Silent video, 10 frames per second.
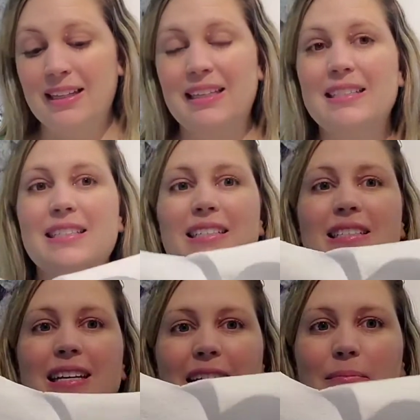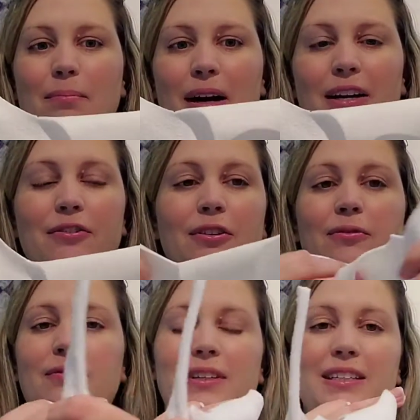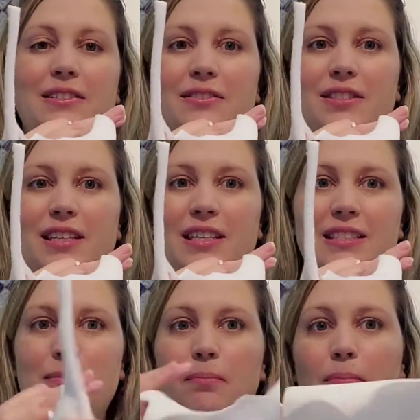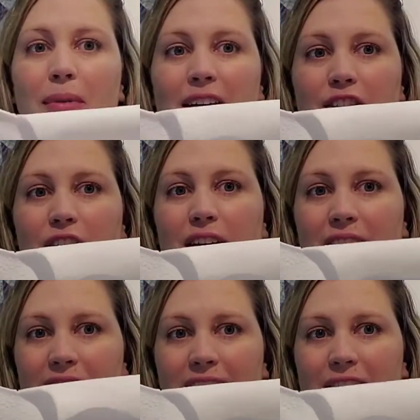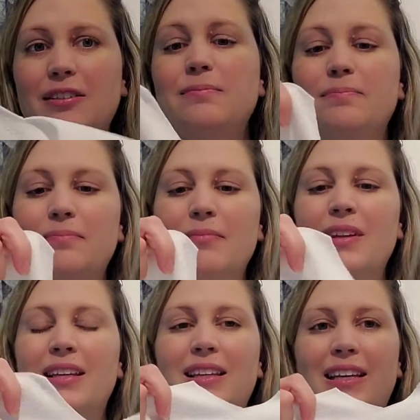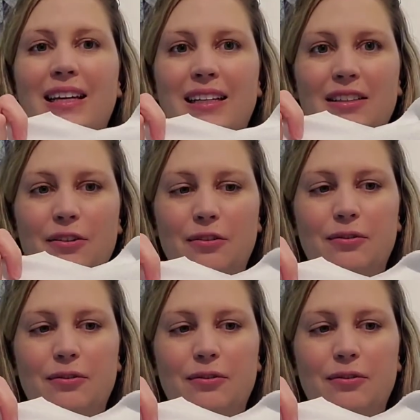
This is a micro fleece. You'll see it's much thinner than your